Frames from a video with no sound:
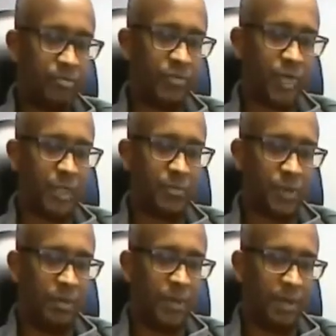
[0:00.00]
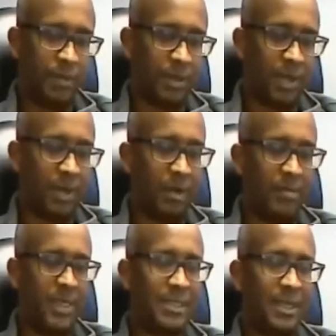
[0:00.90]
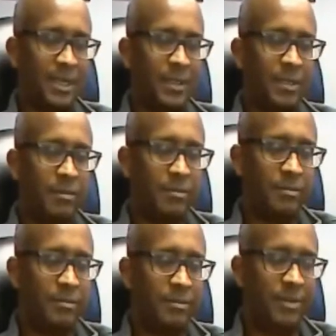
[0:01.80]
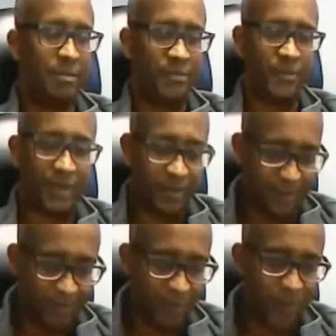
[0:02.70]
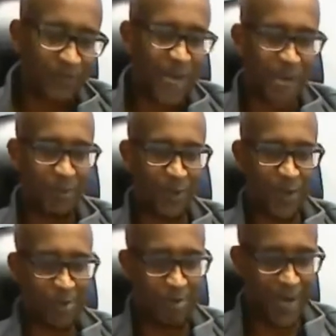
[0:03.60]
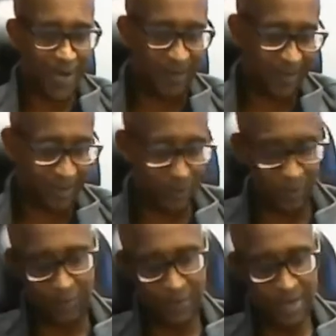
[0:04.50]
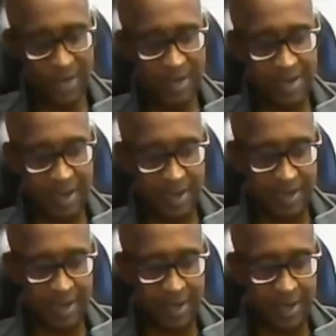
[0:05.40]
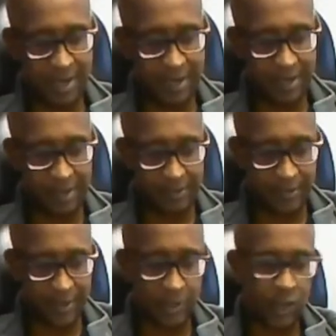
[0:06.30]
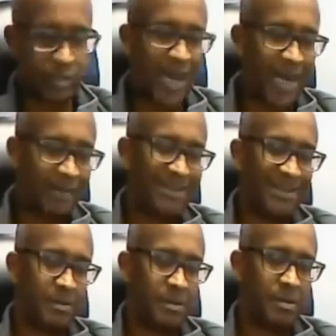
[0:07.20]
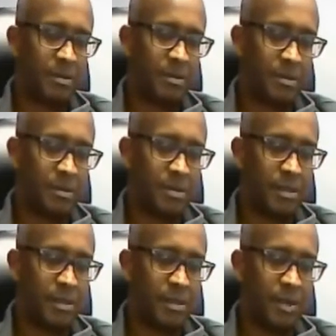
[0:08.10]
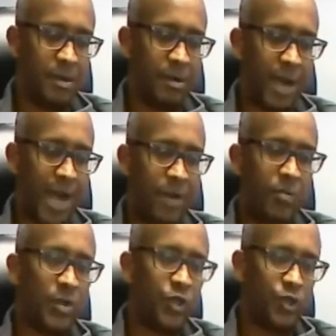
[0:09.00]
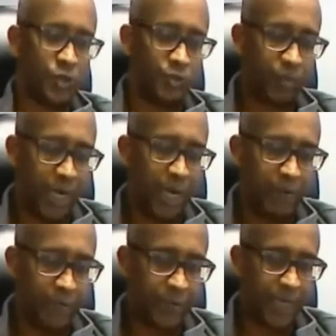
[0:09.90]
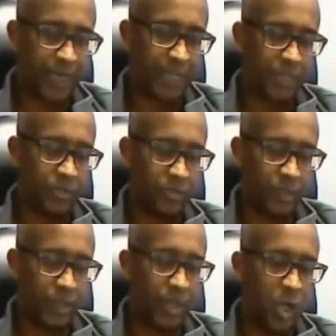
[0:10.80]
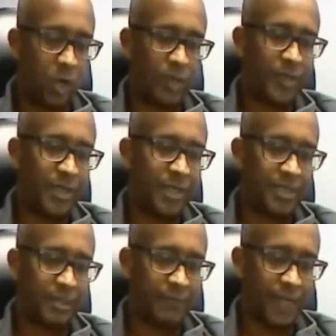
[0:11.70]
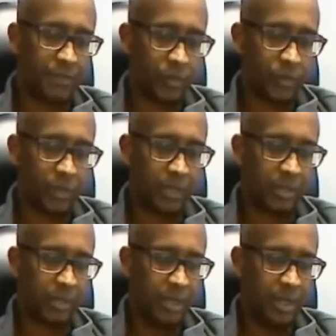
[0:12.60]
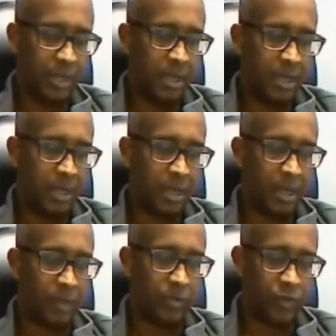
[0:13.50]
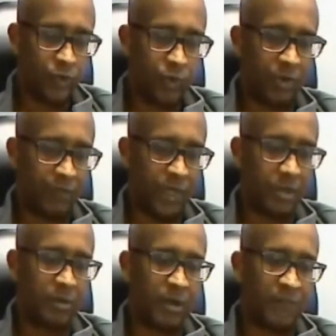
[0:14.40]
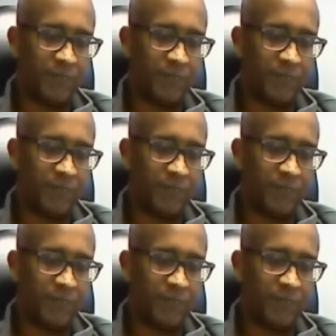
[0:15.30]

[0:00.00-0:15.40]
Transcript: transporting people are basically the, the, the most valuable commodity. So, and, and, and, and there's not you know, adequate insurance right now for the taxi industry. The only thing that's available to us uh, to insure our vehicle are